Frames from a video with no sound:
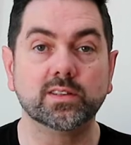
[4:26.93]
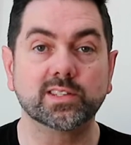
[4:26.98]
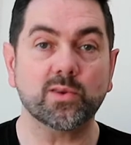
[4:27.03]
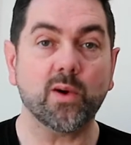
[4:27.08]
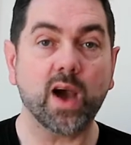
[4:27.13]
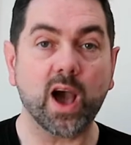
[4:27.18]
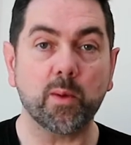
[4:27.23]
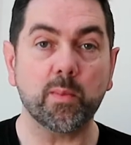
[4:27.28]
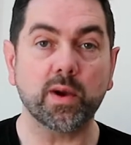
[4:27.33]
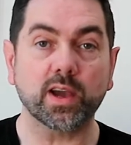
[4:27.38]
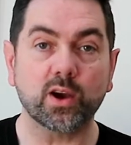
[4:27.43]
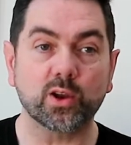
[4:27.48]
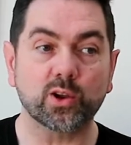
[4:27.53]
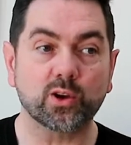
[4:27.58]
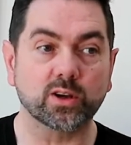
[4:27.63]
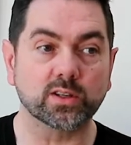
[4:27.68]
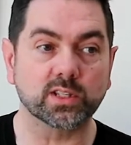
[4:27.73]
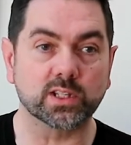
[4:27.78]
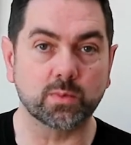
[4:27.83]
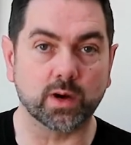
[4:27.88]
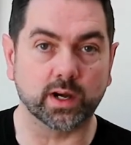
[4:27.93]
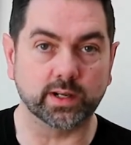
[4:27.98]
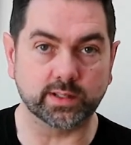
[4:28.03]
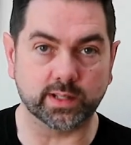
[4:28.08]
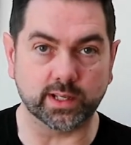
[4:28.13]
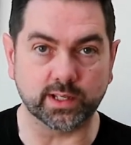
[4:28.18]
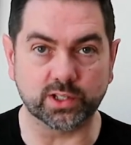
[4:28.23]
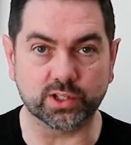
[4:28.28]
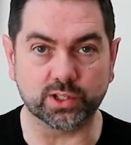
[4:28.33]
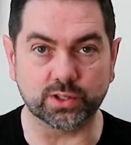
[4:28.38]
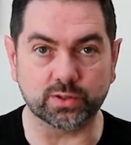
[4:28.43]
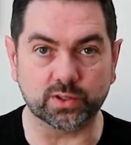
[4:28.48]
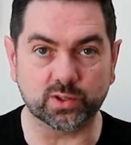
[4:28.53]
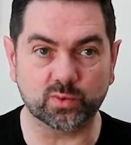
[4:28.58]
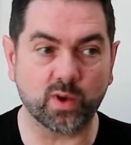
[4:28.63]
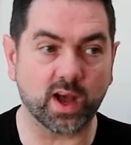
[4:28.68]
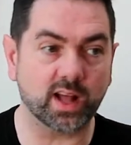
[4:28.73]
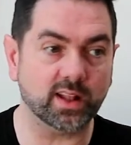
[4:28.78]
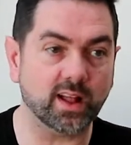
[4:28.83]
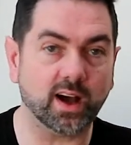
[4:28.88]
So how am I going to customize these shoes?
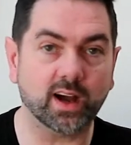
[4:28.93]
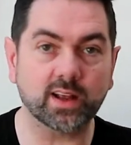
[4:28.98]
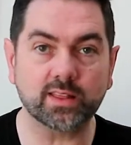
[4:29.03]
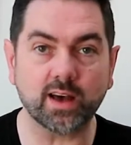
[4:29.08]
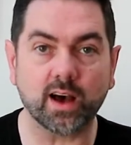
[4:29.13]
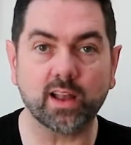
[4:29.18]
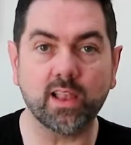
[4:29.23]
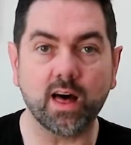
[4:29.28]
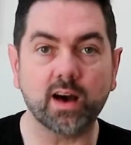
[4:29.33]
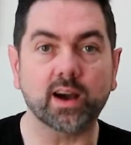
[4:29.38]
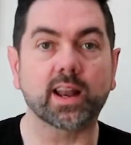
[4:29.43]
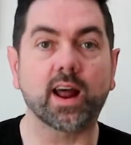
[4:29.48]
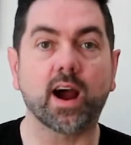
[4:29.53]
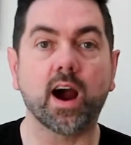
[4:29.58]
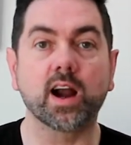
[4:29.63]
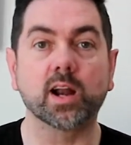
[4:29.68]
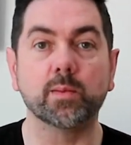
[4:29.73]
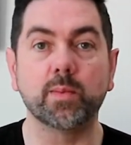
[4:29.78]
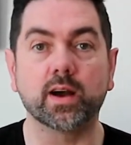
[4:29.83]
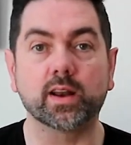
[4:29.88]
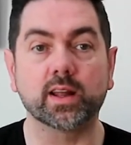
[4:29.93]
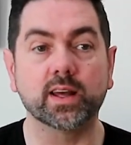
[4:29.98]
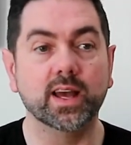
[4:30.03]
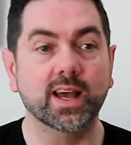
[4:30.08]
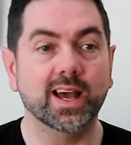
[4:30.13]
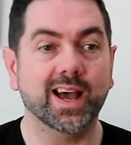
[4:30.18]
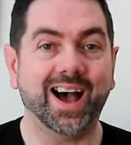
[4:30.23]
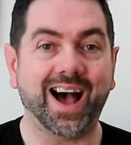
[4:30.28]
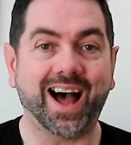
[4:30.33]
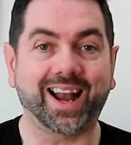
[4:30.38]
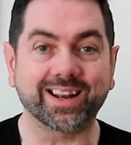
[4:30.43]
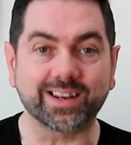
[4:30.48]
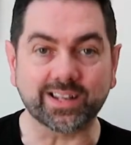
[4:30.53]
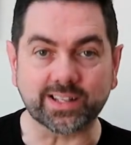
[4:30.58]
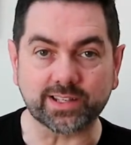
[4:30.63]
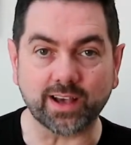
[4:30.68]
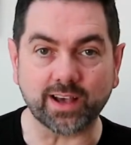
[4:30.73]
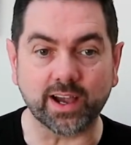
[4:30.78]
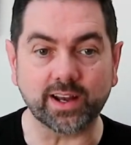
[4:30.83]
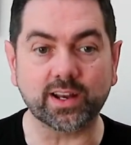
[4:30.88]
Well, I thought long and hard about it, and I
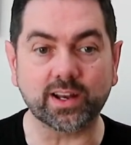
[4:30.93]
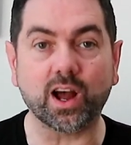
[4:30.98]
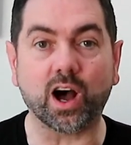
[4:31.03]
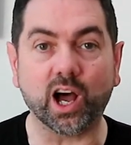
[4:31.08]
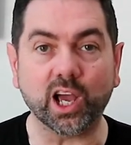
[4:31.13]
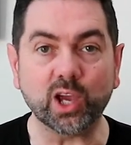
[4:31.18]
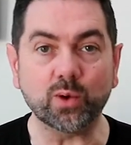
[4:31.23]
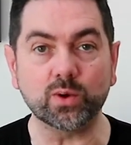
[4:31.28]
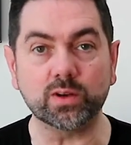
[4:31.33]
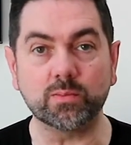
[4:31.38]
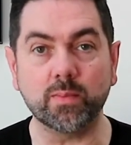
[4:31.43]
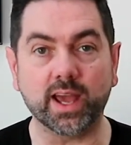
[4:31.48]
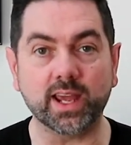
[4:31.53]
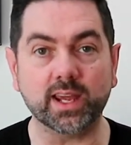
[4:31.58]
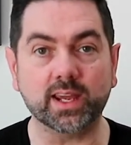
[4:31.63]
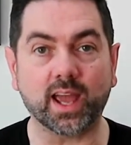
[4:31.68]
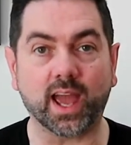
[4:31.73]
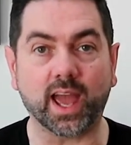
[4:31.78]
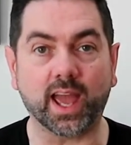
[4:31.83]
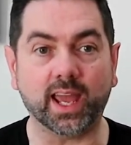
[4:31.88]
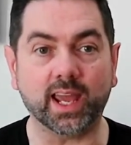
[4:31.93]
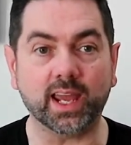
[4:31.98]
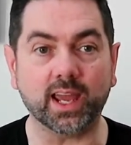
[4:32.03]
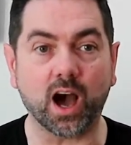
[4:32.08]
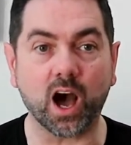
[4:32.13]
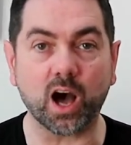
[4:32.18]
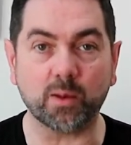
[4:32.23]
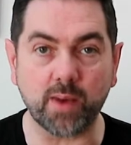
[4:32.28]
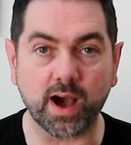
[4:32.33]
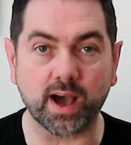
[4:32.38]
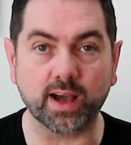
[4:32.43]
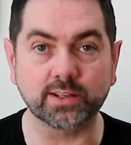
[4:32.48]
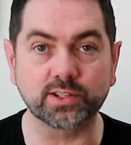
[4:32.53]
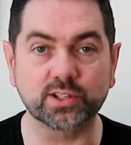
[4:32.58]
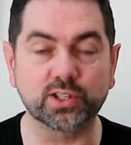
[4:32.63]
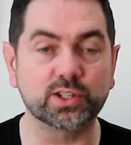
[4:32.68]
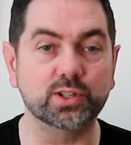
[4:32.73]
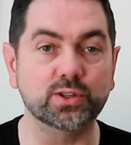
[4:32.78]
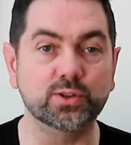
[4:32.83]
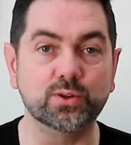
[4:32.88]
decided I would make a
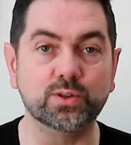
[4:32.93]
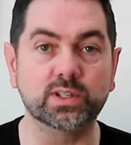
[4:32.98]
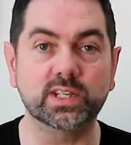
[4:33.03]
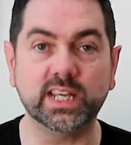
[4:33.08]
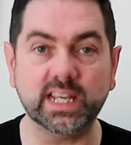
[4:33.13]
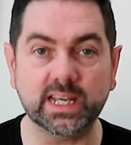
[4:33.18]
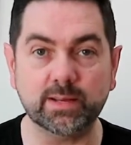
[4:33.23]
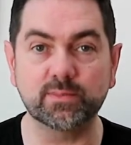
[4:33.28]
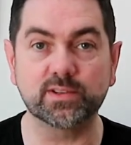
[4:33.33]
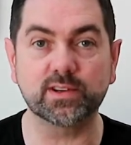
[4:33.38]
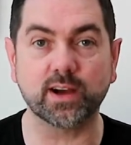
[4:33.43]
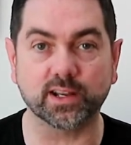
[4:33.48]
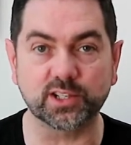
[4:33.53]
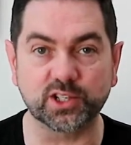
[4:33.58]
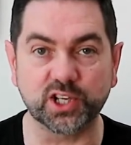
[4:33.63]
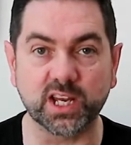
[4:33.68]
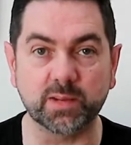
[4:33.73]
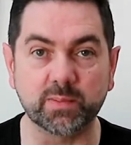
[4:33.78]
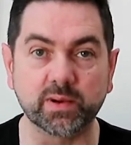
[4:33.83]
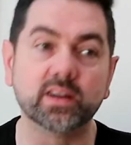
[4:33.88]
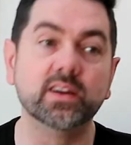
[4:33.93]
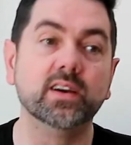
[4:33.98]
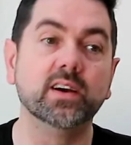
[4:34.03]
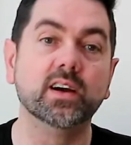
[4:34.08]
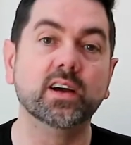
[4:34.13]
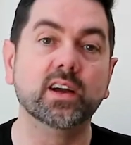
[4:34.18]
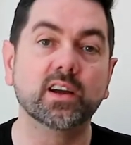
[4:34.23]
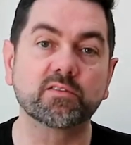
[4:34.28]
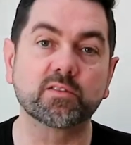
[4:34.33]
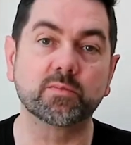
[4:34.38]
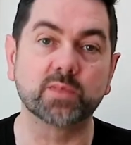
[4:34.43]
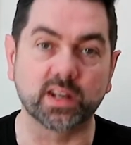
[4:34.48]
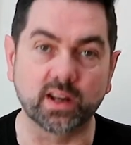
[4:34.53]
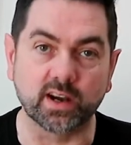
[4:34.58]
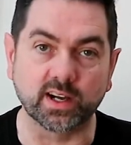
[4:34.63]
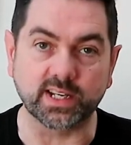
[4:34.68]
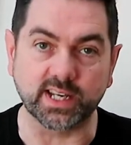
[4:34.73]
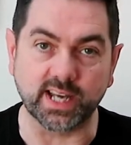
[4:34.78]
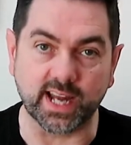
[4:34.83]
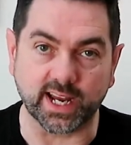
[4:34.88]
homage to Team Toshiba from the
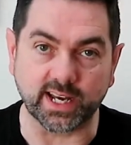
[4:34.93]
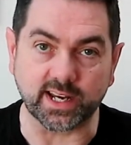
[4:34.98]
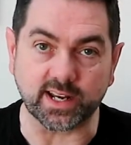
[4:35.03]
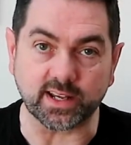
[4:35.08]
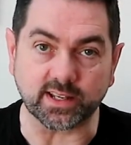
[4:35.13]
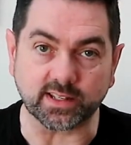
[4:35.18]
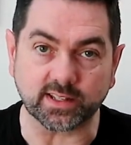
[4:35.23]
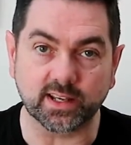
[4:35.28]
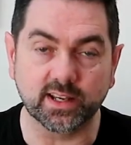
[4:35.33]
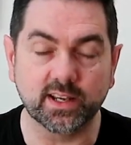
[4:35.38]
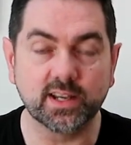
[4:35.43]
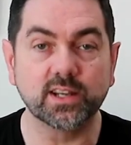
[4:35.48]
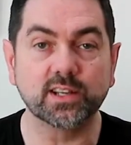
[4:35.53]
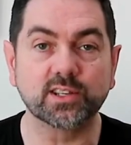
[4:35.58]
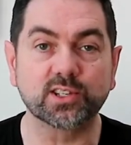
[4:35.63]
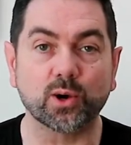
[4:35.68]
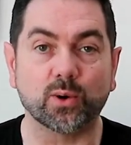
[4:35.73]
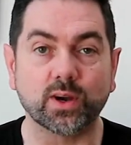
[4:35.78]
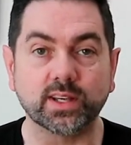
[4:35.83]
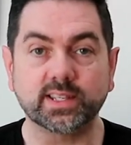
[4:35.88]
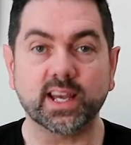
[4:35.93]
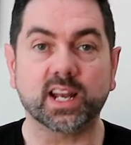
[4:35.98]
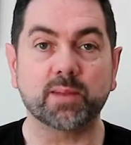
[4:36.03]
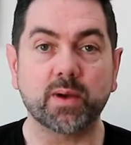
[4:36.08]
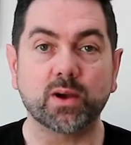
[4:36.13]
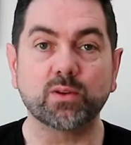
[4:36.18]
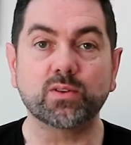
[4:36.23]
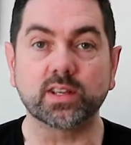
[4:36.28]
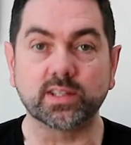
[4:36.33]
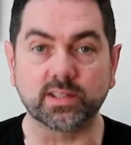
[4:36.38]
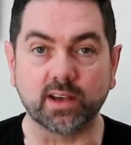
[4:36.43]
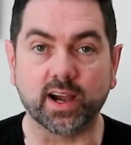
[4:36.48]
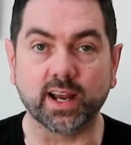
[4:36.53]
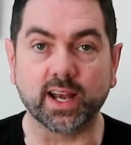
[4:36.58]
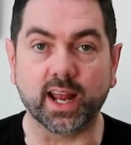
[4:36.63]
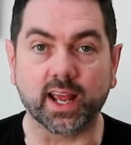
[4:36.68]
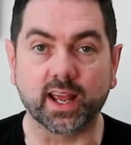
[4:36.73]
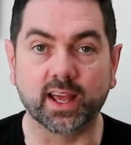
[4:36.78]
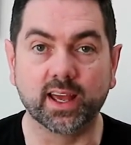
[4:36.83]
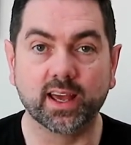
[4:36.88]
1980s. So I set about
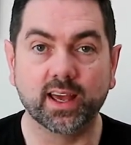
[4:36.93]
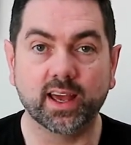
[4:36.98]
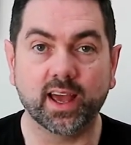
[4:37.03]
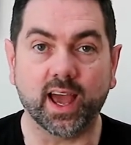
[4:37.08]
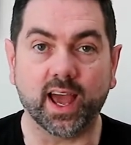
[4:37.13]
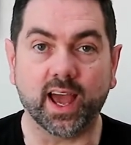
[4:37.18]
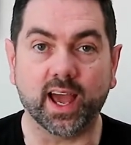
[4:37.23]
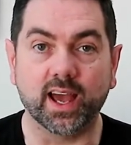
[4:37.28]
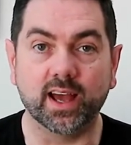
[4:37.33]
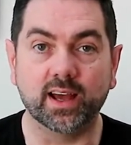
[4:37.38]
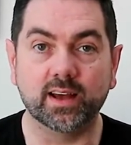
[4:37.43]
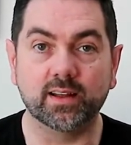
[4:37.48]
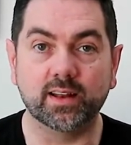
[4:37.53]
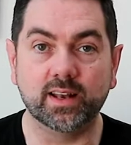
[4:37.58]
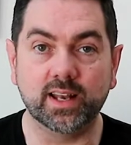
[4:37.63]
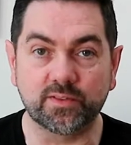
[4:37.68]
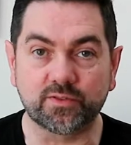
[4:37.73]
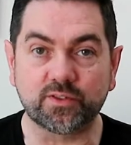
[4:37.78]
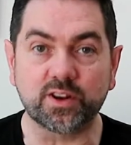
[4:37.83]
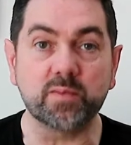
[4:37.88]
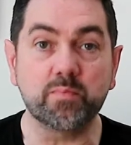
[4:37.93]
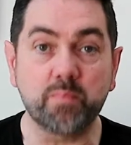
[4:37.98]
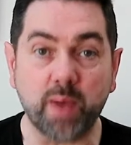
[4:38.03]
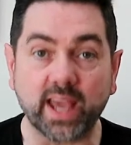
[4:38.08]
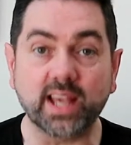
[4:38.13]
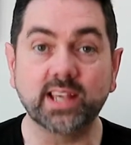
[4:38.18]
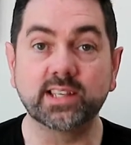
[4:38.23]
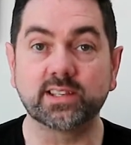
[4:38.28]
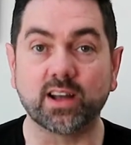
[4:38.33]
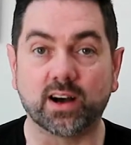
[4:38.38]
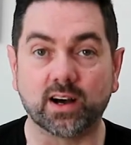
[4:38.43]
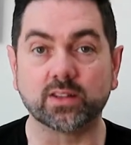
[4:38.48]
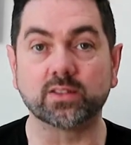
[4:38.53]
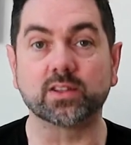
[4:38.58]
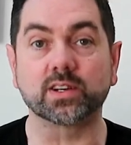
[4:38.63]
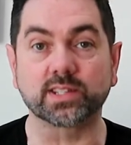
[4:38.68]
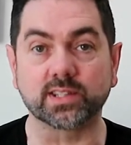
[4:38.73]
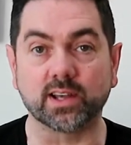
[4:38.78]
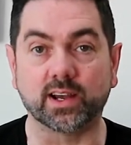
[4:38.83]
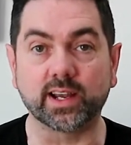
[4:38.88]
designing livery based on
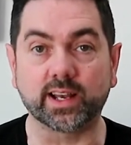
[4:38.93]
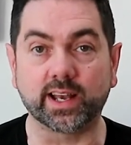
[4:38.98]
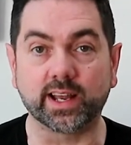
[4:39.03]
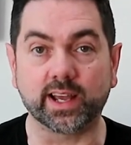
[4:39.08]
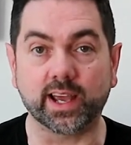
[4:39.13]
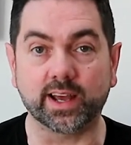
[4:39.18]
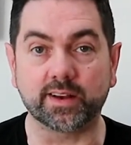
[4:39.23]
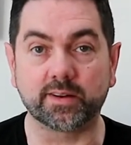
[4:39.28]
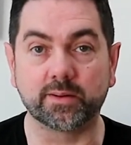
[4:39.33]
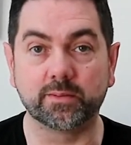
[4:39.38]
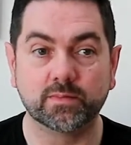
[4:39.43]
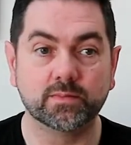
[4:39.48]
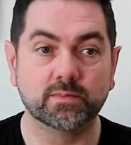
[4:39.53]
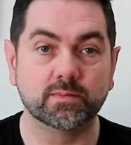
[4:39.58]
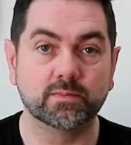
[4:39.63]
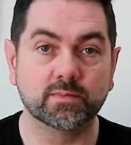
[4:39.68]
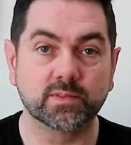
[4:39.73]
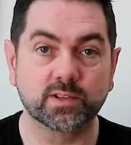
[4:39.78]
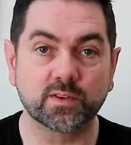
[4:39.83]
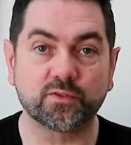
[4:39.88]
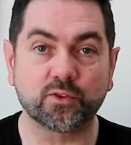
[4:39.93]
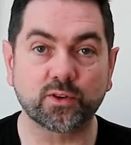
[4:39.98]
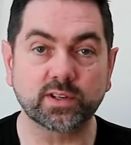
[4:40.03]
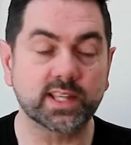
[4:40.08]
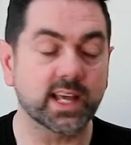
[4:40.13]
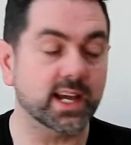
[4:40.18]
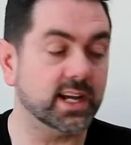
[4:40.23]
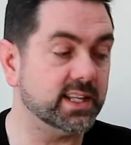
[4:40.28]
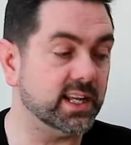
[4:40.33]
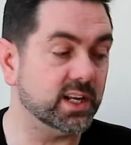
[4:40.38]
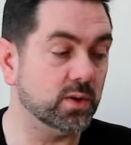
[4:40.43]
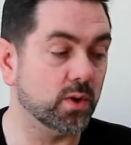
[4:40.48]
their cycling kit. So first thing I did